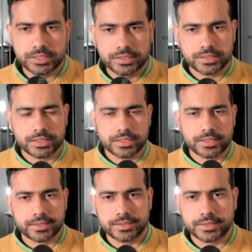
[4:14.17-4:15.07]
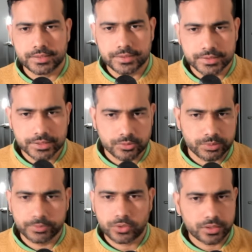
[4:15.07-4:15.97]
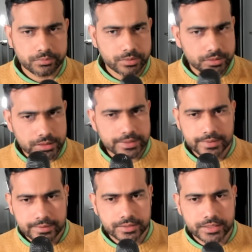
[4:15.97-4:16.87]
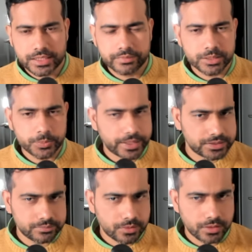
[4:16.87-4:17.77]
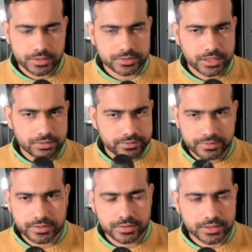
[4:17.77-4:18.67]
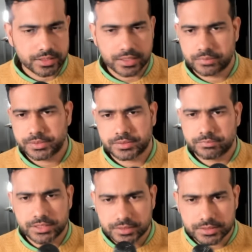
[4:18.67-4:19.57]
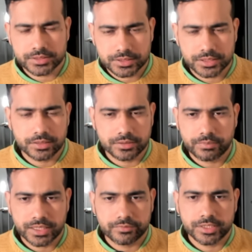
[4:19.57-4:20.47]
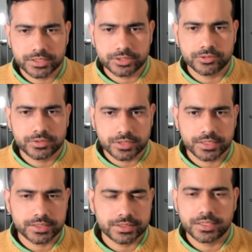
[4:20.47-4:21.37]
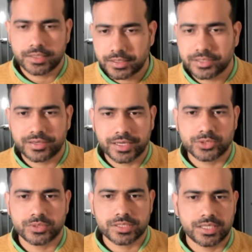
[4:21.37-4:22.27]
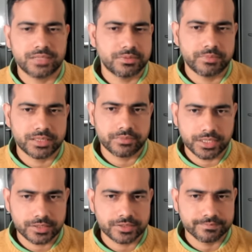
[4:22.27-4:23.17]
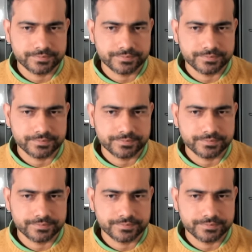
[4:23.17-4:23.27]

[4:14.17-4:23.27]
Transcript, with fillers: uh, you know people talk about the derivative pricing models how difficult they are but but it's still the mathematics used there it's still undergraduate level mathematics